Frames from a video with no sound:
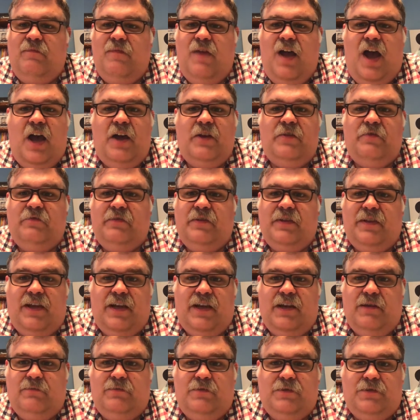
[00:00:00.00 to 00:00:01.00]

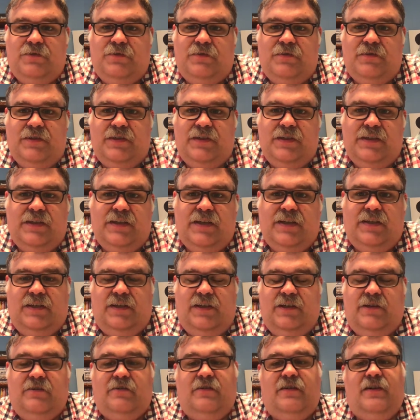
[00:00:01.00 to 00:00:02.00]
unreliable sources on the
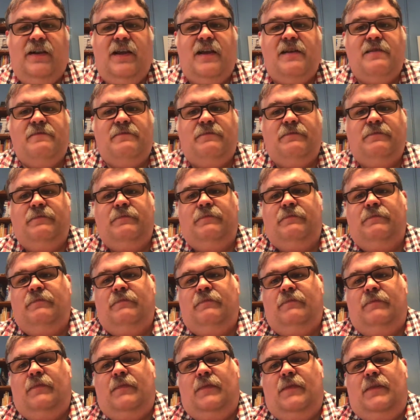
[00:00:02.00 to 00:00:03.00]
internet.
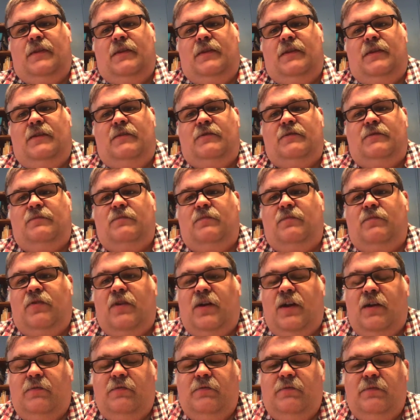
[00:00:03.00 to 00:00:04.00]
There's
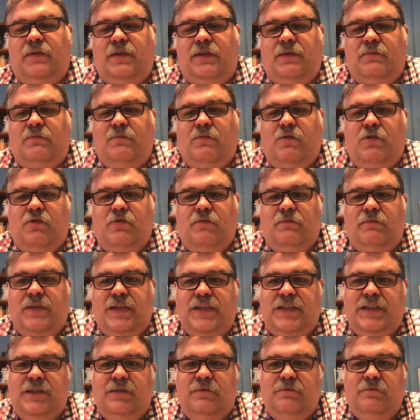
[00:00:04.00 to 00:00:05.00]
probably more
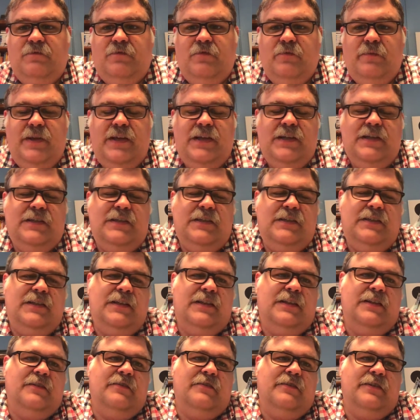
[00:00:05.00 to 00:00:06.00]
misinformation
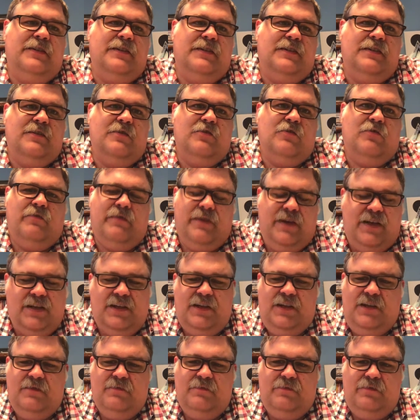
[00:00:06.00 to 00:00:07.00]
than there is
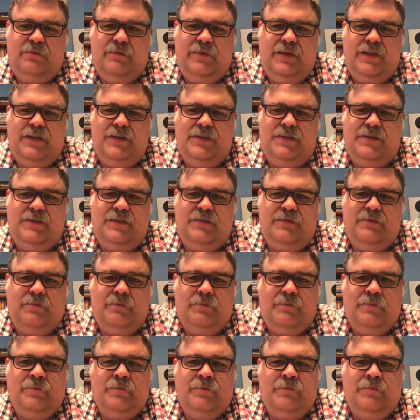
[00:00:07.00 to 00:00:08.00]
correct information.
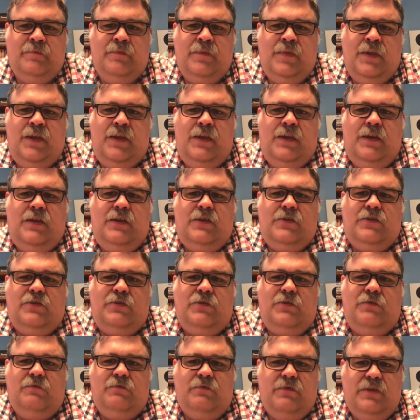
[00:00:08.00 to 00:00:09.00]
So
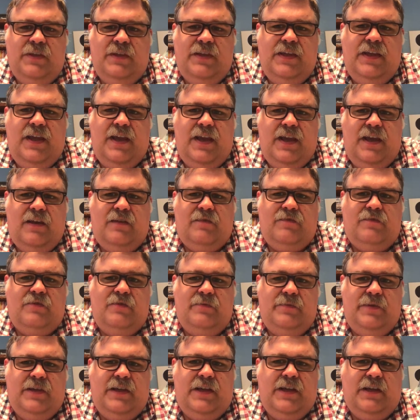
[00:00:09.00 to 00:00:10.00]
you really have to
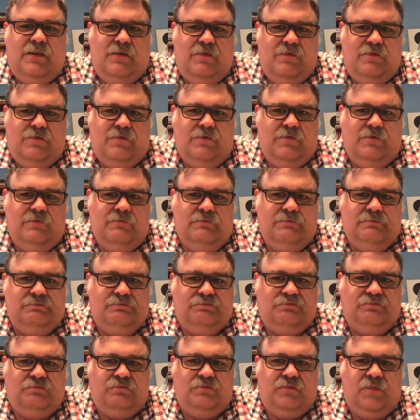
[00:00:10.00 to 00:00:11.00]
be careful
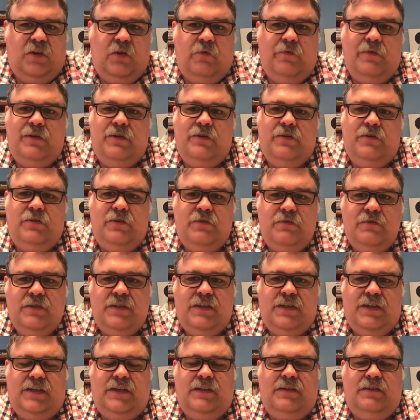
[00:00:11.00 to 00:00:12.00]
when you're
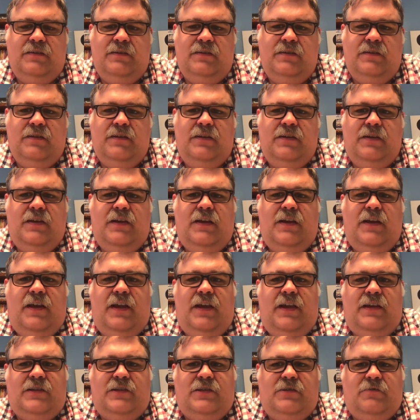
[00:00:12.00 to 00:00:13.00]
using
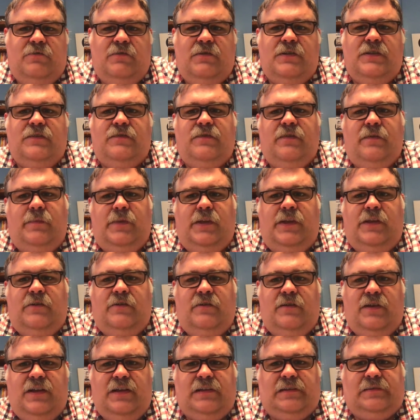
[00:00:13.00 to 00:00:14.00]
a source from the
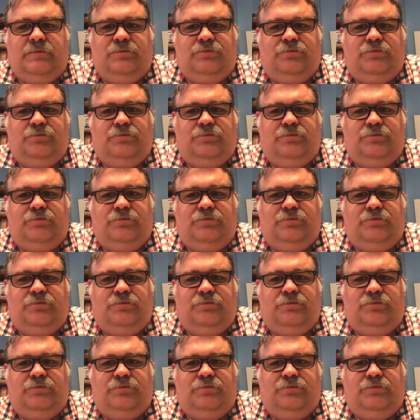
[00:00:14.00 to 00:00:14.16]
internet.